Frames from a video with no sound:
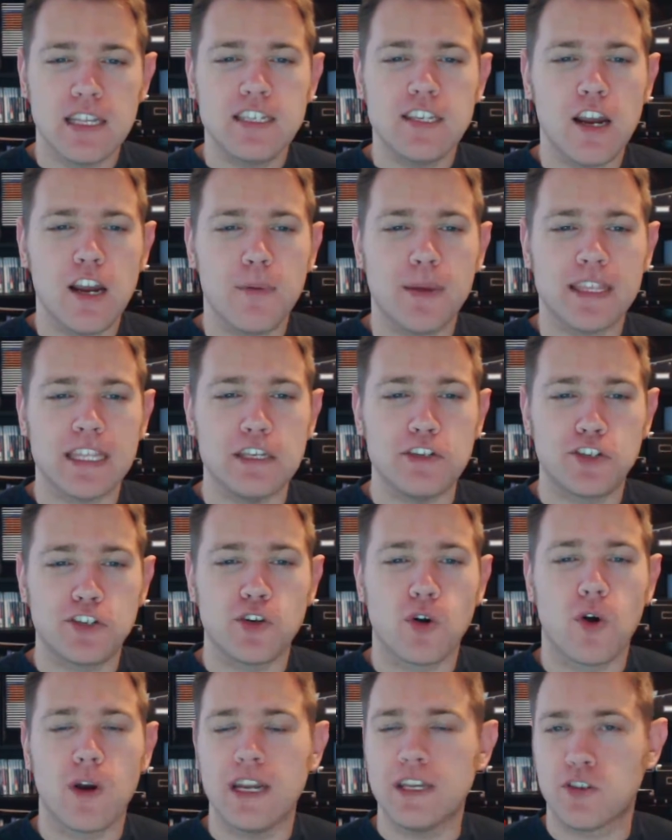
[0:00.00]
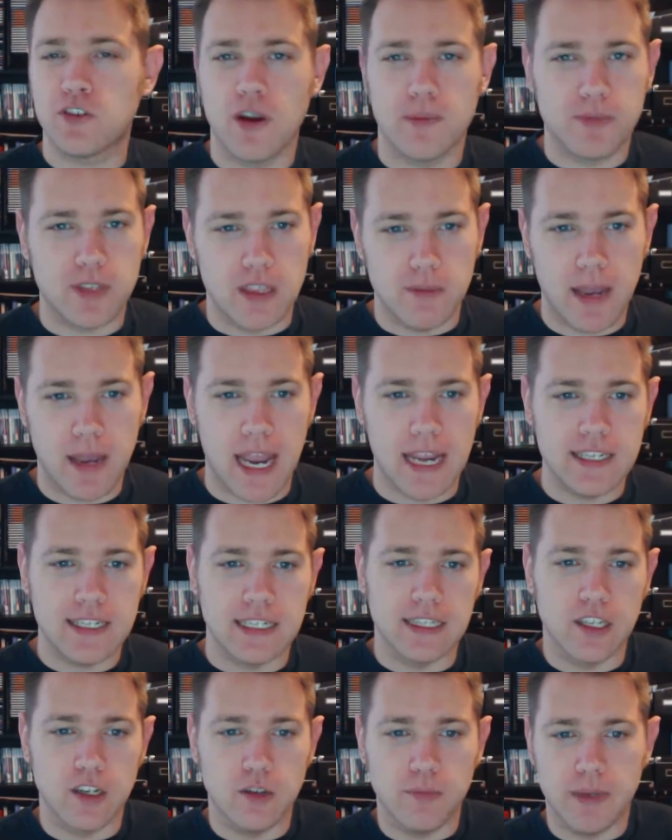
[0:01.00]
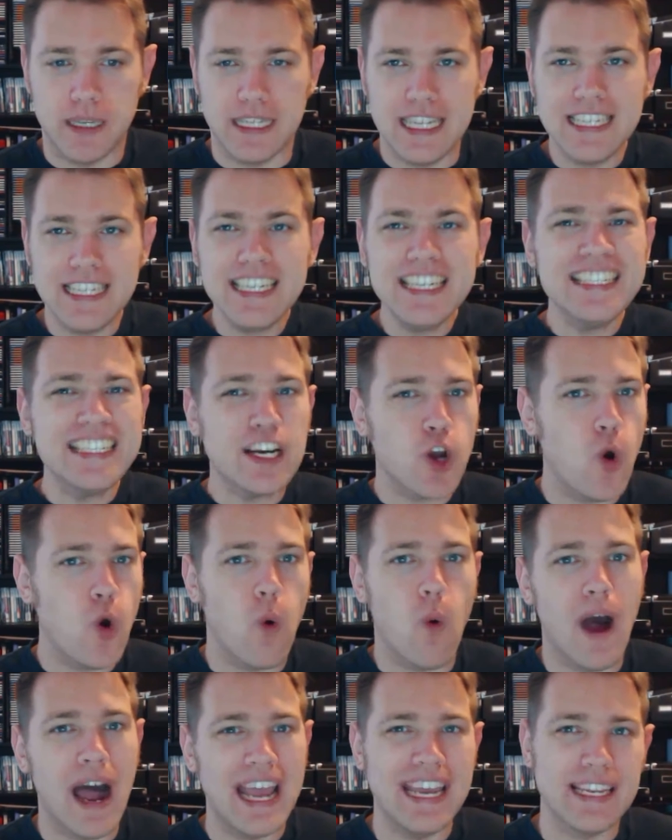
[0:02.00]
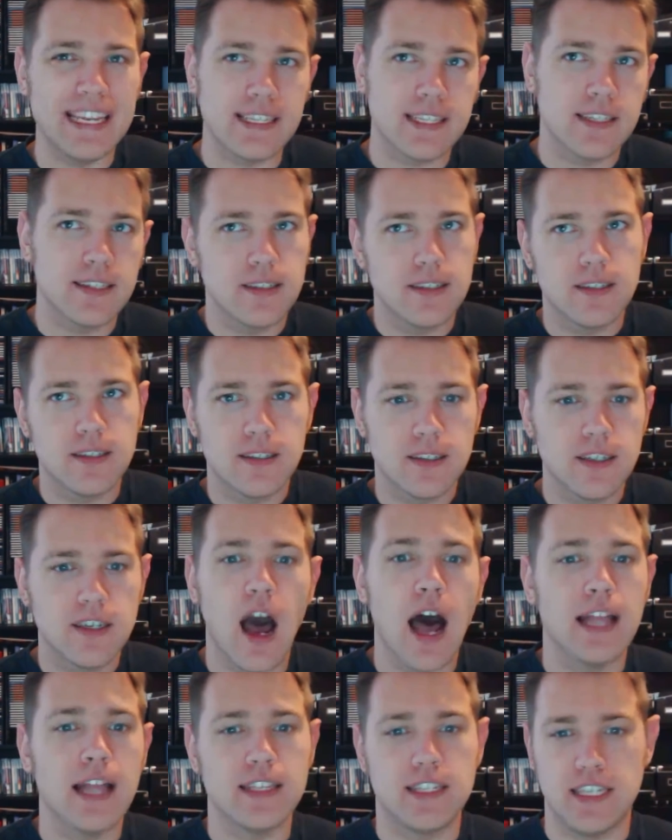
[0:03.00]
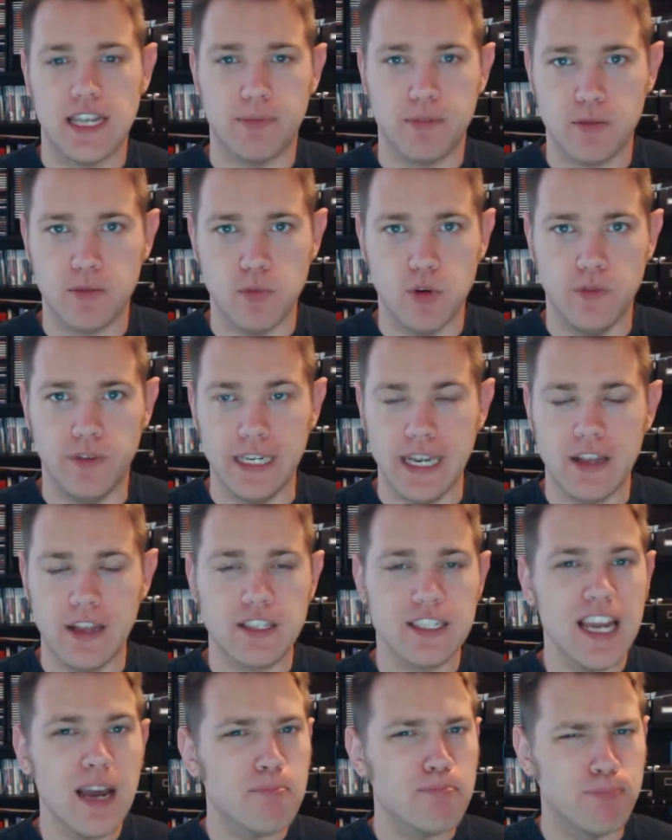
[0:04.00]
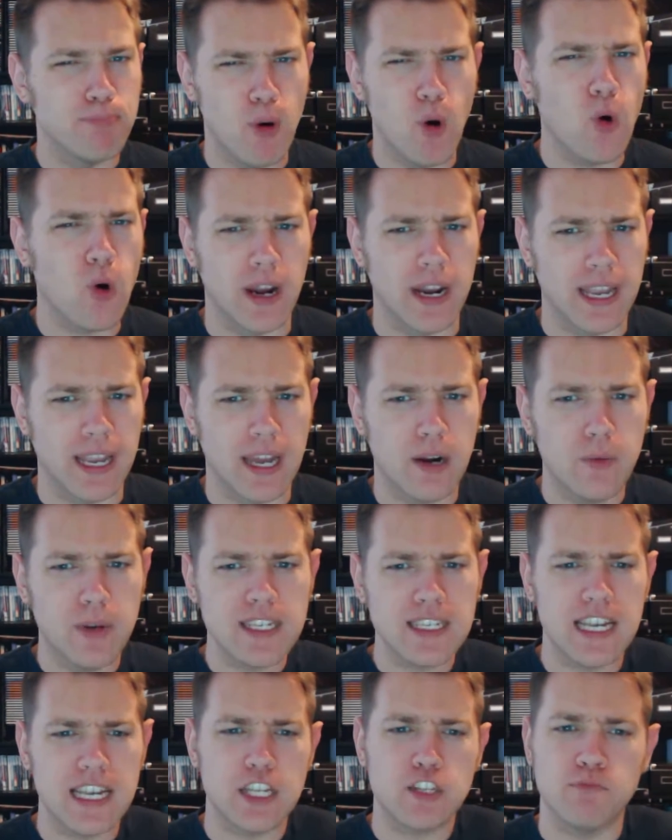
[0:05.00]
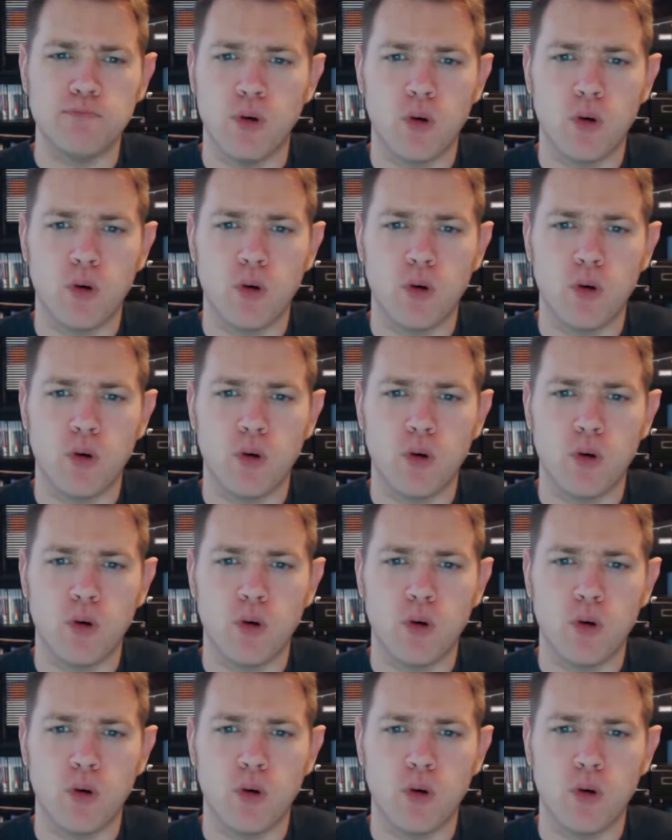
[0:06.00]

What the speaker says: talk about the story, script, and the pacing a little bit. This is a quiet concept movie. Now, it's not boring. I don't want to say it's